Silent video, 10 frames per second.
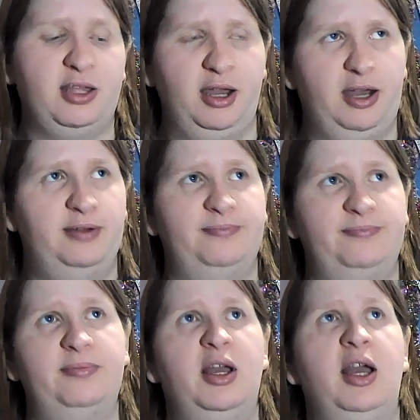
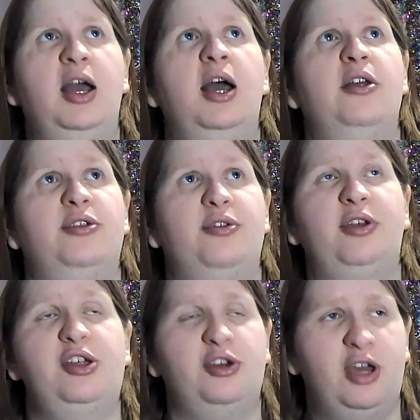um,
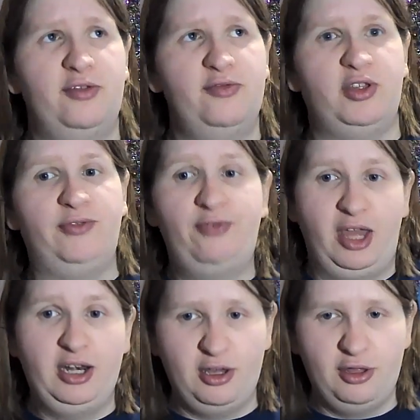kind of just
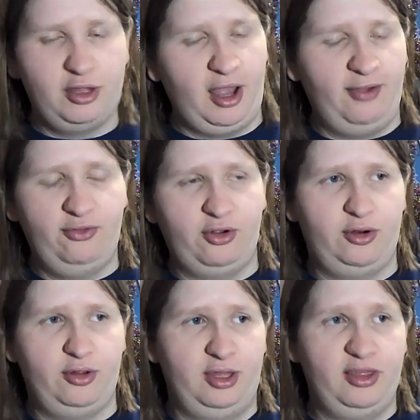vanished
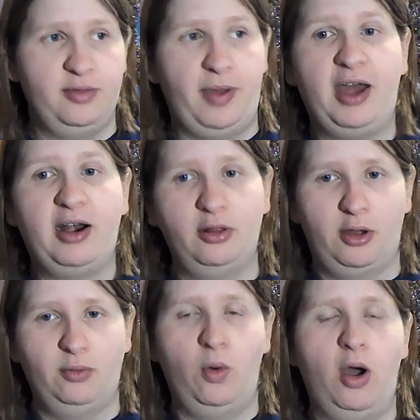after like the battle
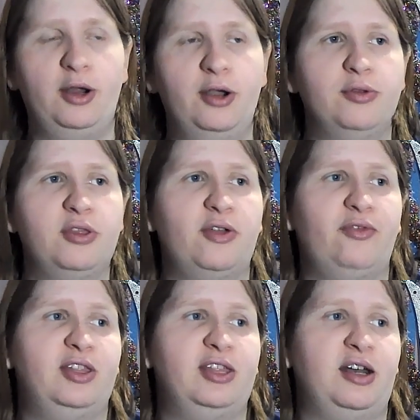on Wano and stuff
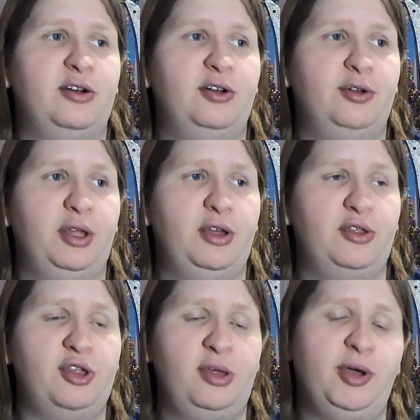like that on
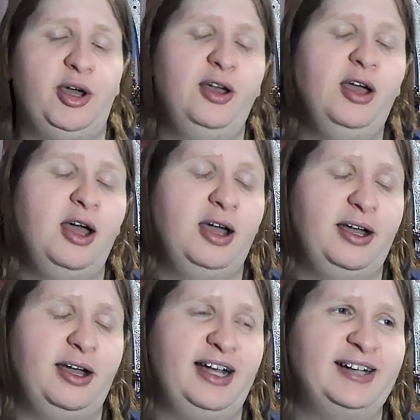Onigashima.
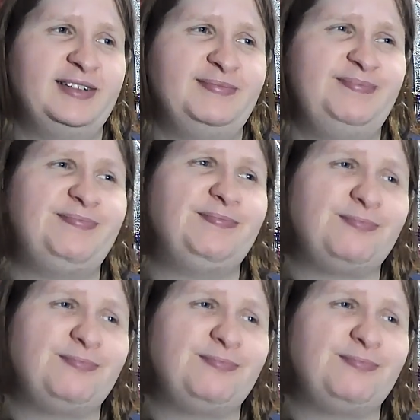Um,